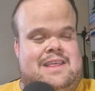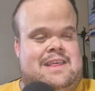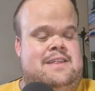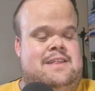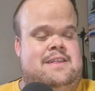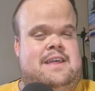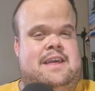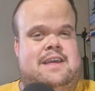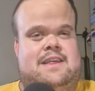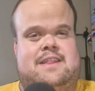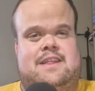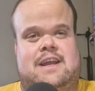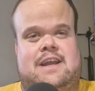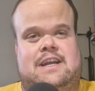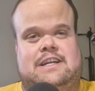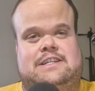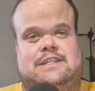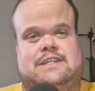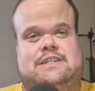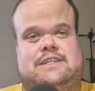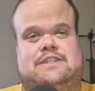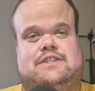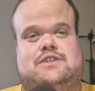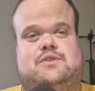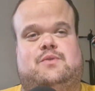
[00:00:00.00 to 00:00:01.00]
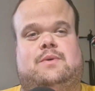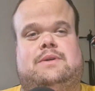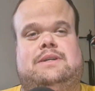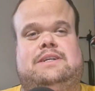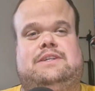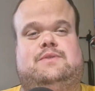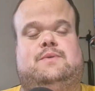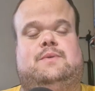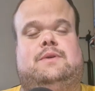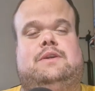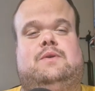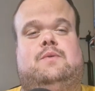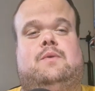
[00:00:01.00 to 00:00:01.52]
Six Nations
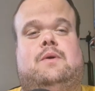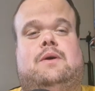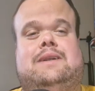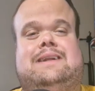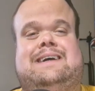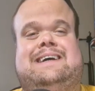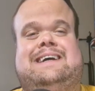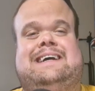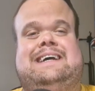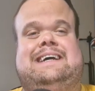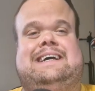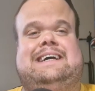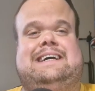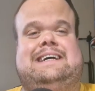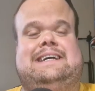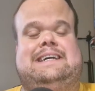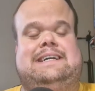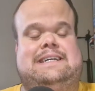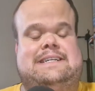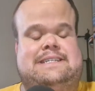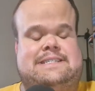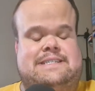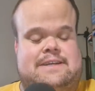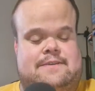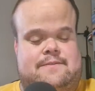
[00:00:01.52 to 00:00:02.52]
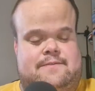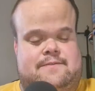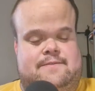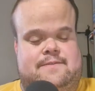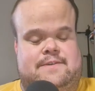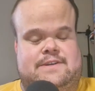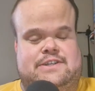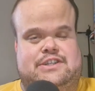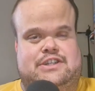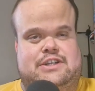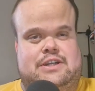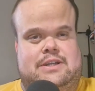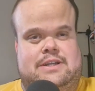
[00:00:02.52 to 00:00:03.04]
2021 is
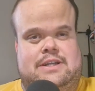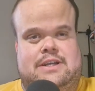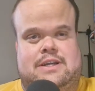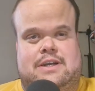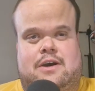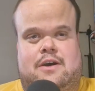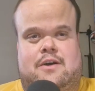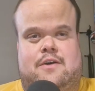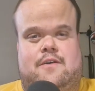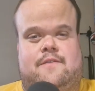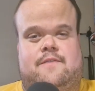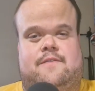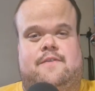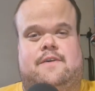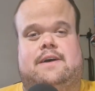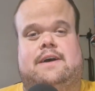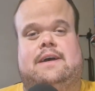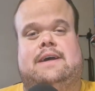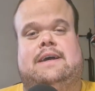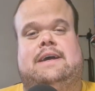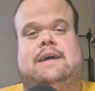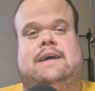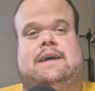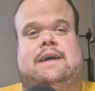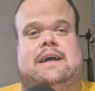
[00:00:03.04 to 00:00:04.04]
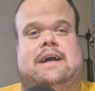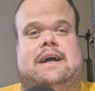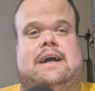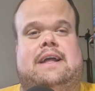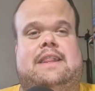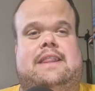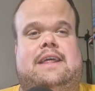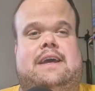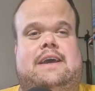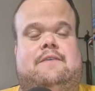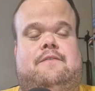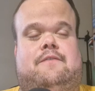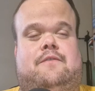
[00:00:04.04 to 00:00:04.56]
officially over,
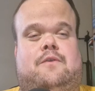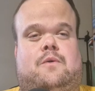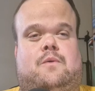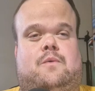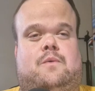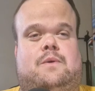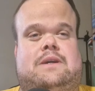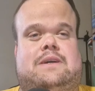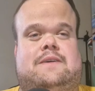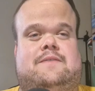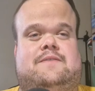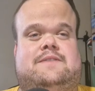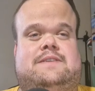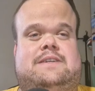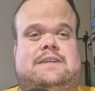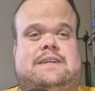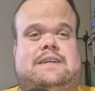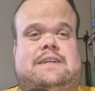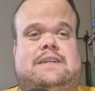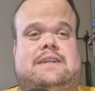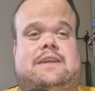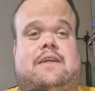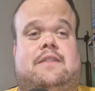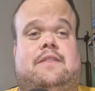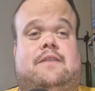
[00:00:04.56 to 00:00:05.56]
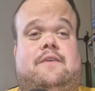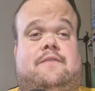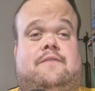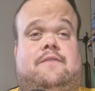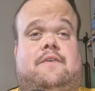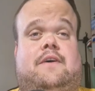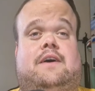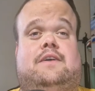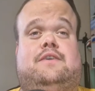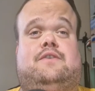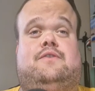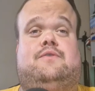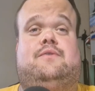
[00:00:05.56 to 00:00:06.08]
and therefore we have seen the
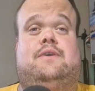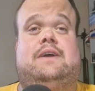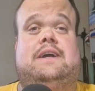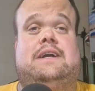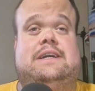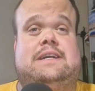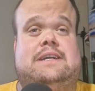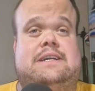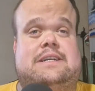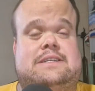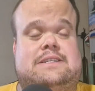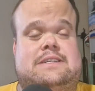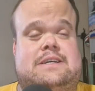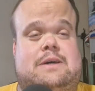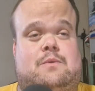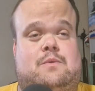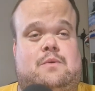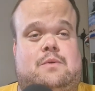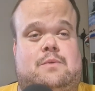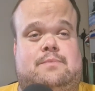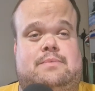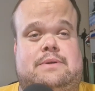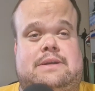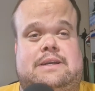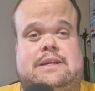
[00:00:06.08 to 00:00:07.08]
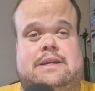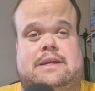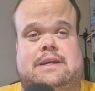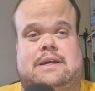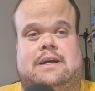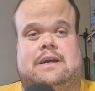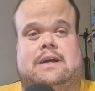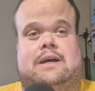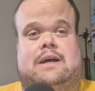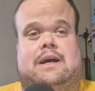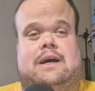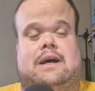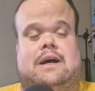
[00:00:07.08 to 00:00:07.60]
final rankings that will be
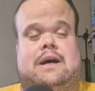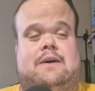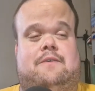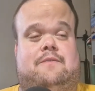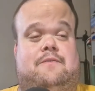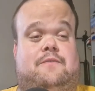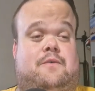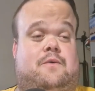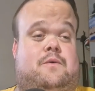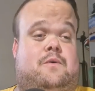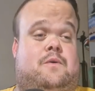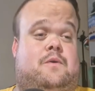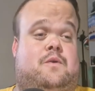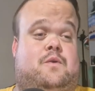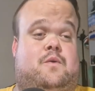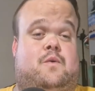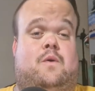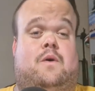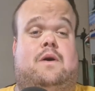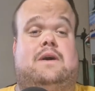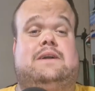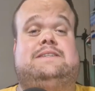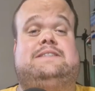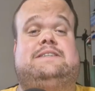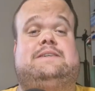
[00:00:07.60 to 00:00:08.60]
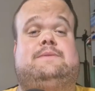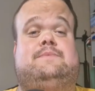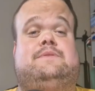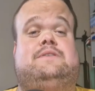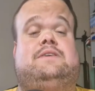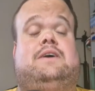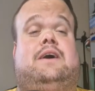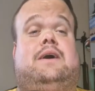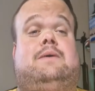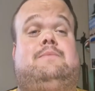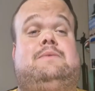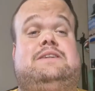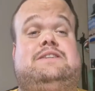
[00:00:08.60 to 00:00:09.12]
uh, for quite some
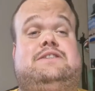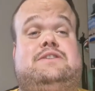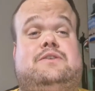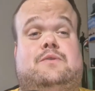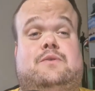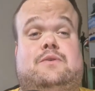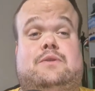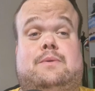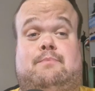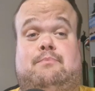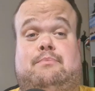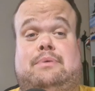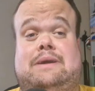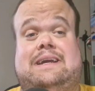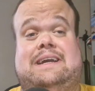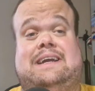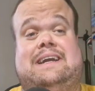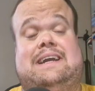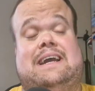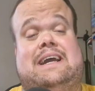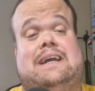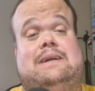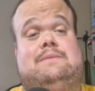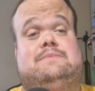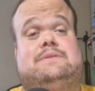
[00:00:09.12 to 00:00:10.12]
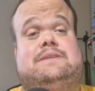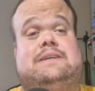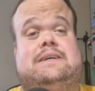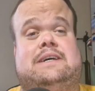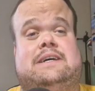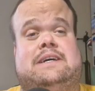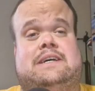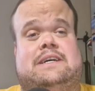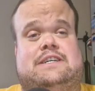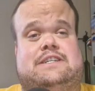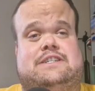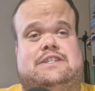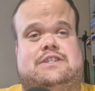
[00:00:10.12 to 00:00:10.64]
time until the big games
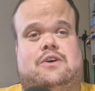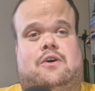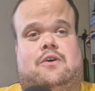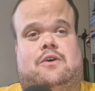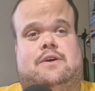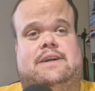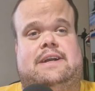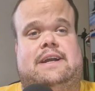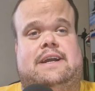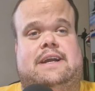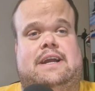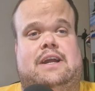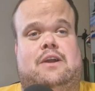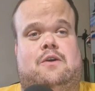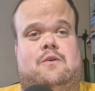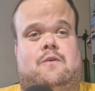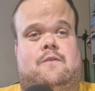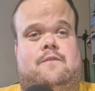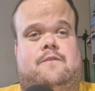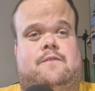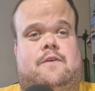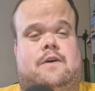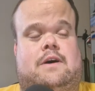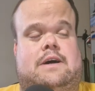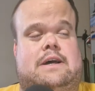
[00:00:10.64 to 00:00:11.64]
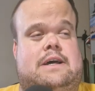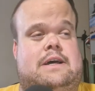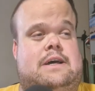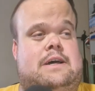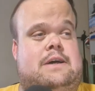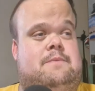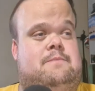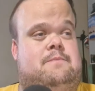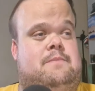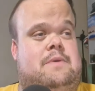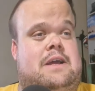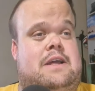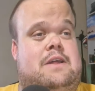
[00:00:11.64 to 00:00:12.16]
start kicking off
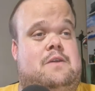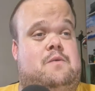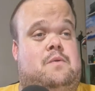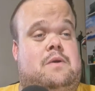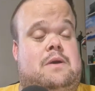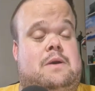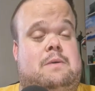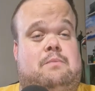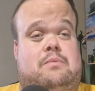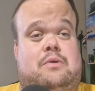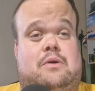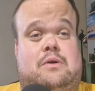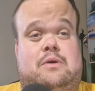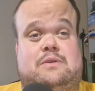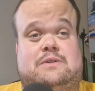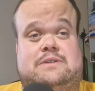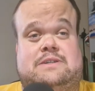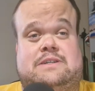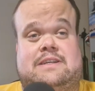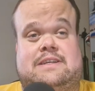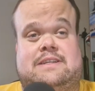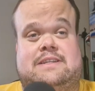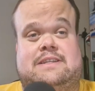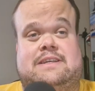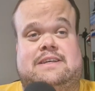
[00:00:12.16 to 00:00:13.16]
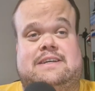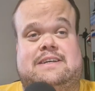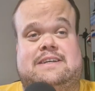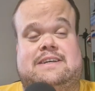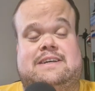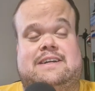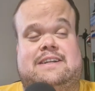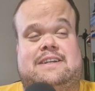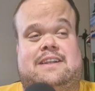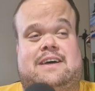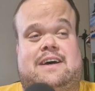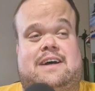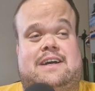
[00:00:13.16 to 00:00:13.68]
um, as we approach
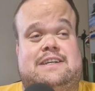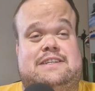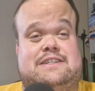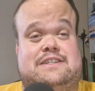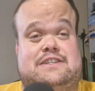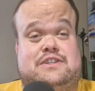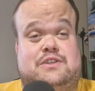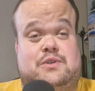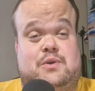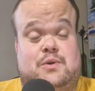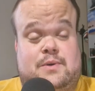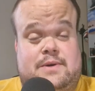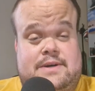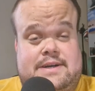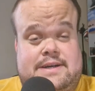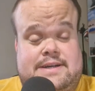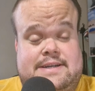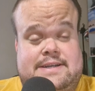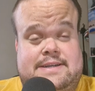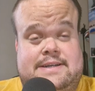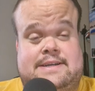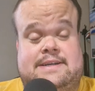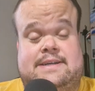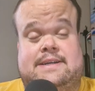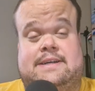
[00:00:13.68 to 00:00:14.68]
the Lions Tour